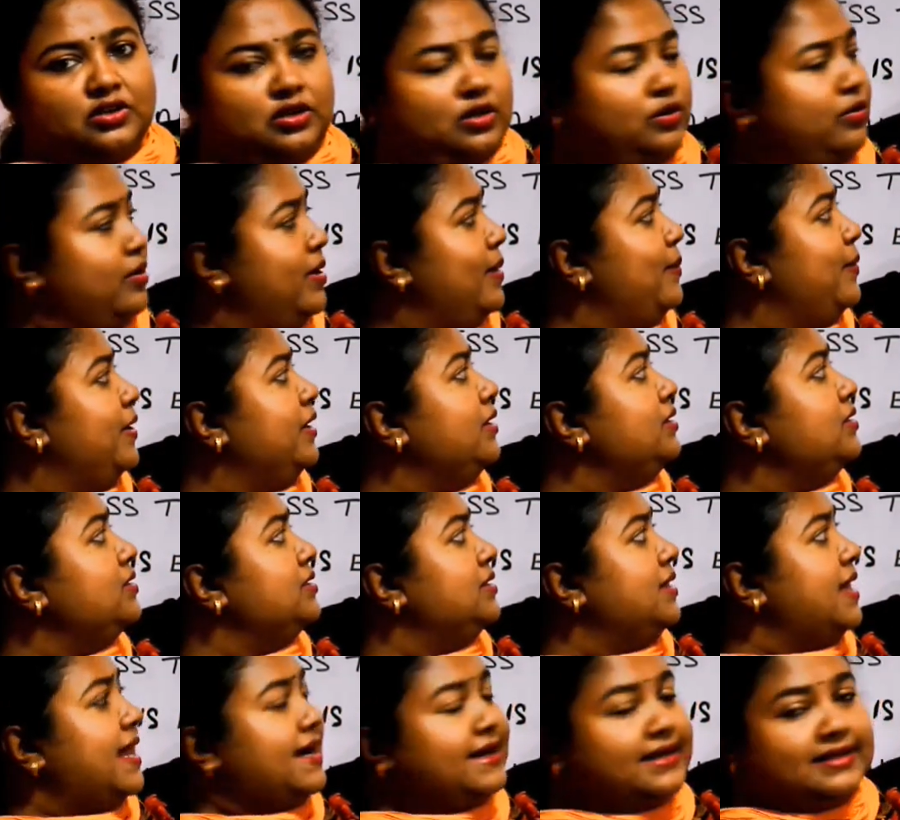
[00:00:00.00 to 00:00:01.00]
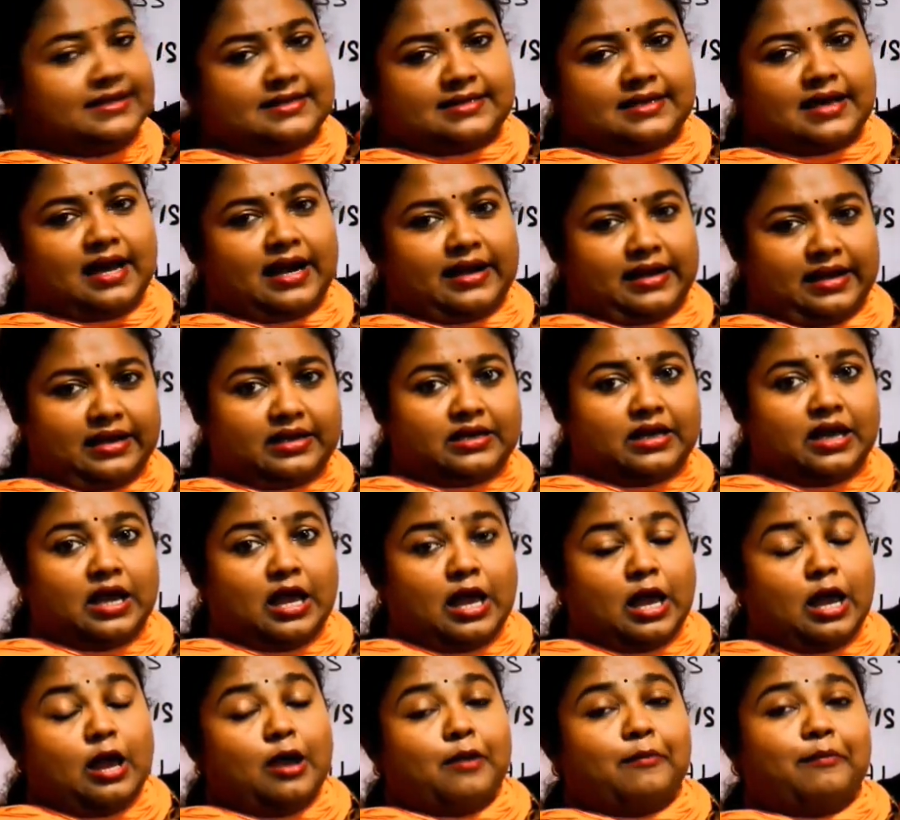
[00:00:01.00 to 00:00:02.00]
requirement, that is correct,
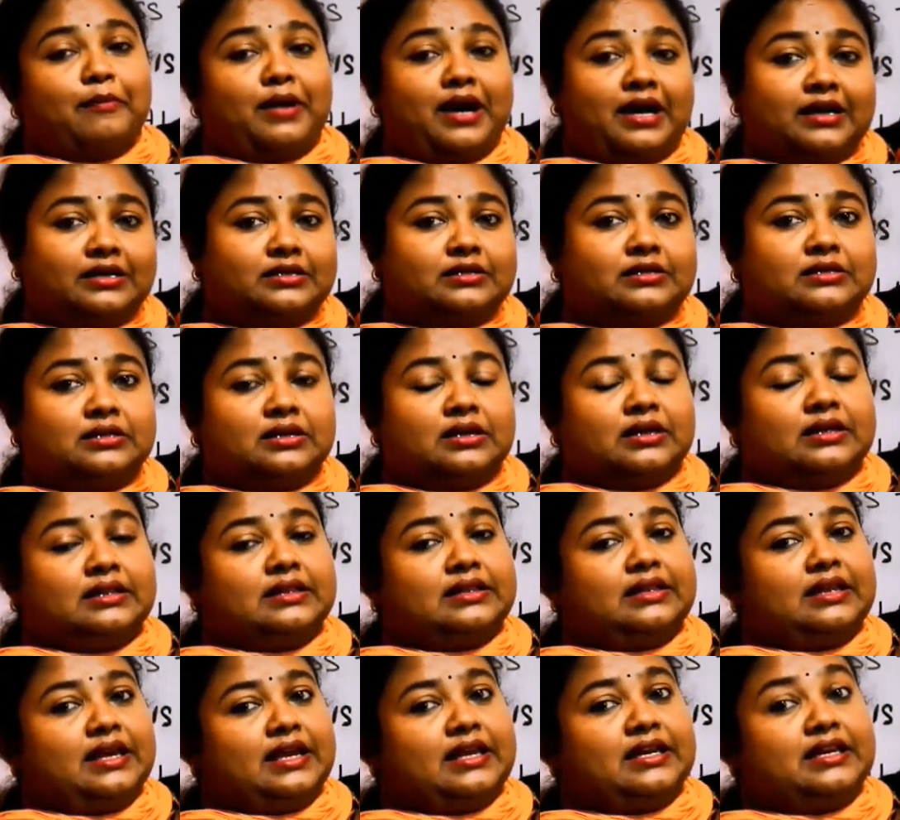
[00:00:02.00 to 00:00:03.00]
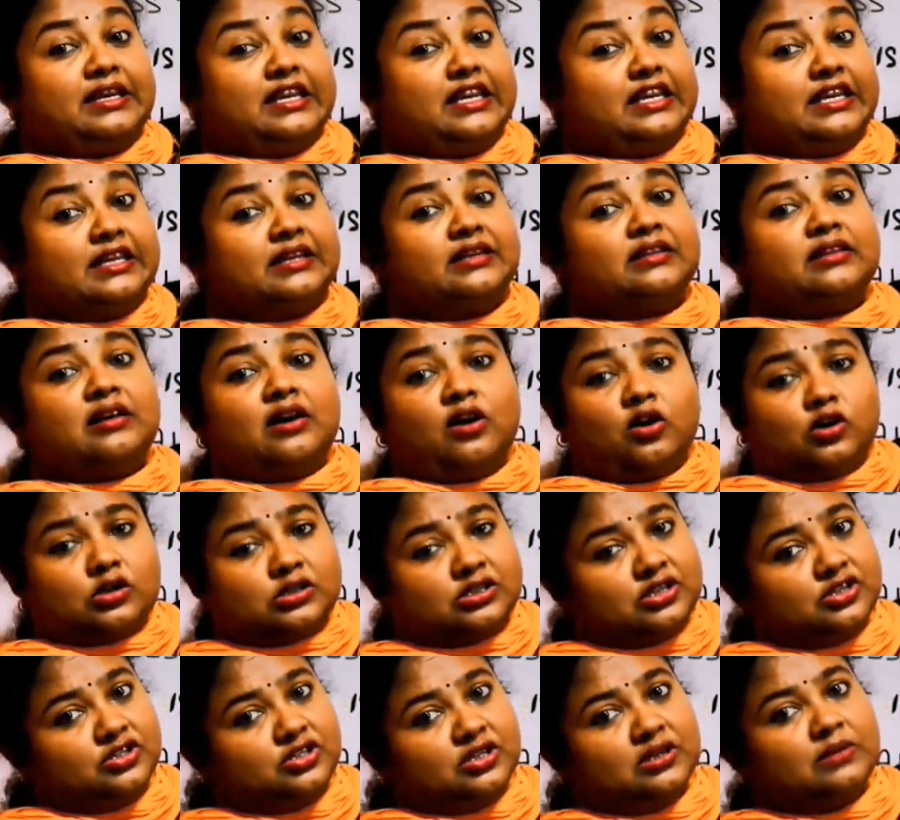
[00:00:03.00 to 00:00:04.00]
but they need the
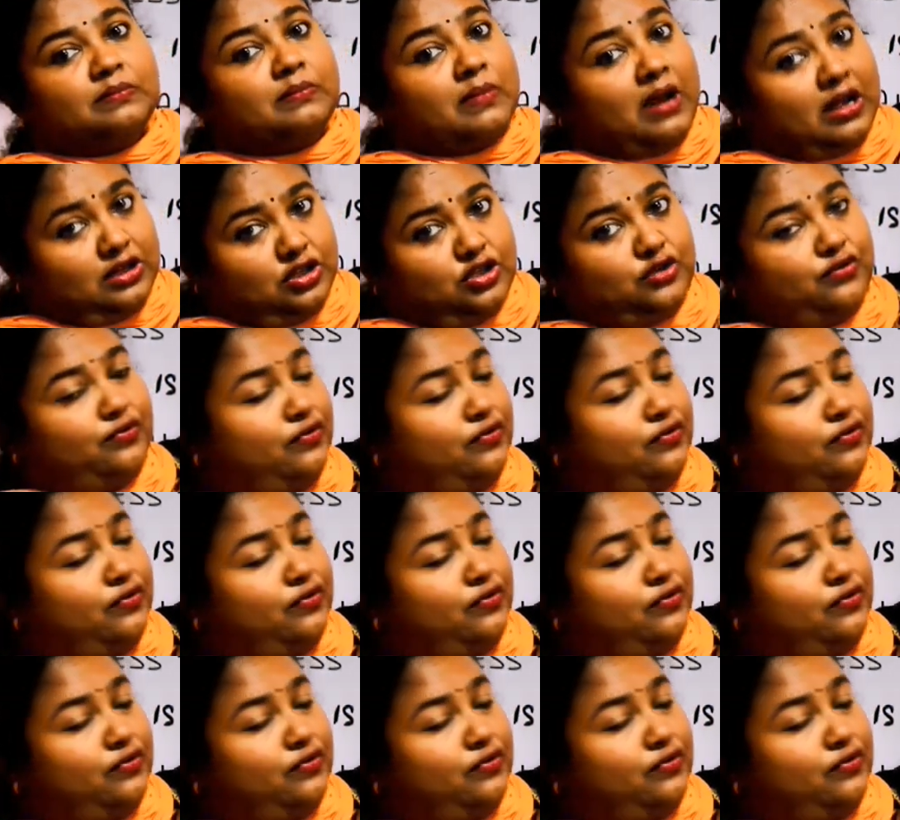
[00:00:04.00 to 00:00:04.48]
oxygen much